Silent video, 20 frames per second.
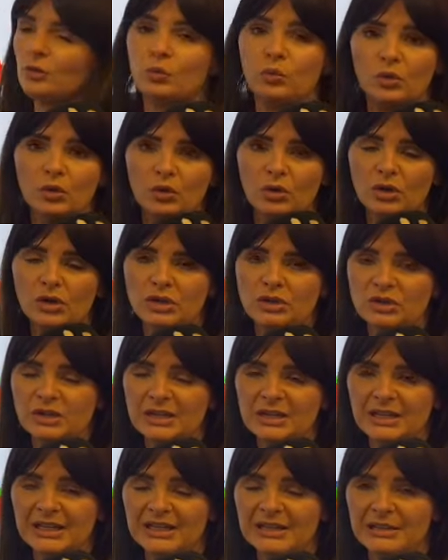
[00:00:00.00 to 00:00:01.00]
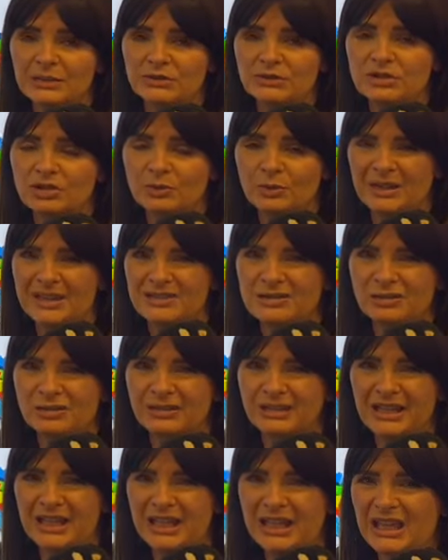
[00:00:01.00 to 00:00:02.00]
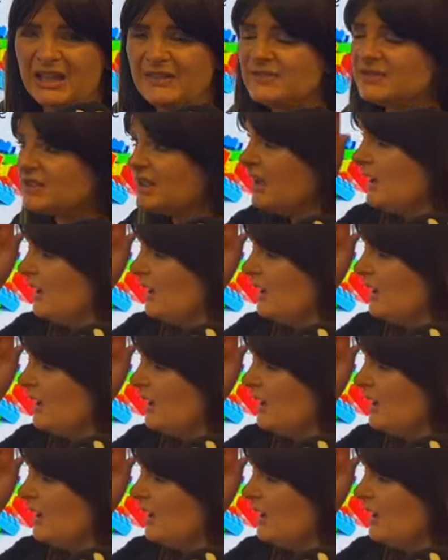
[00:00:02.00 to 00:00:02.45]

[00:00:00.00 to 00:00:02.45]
walk and you can collect lots of twigs or leaves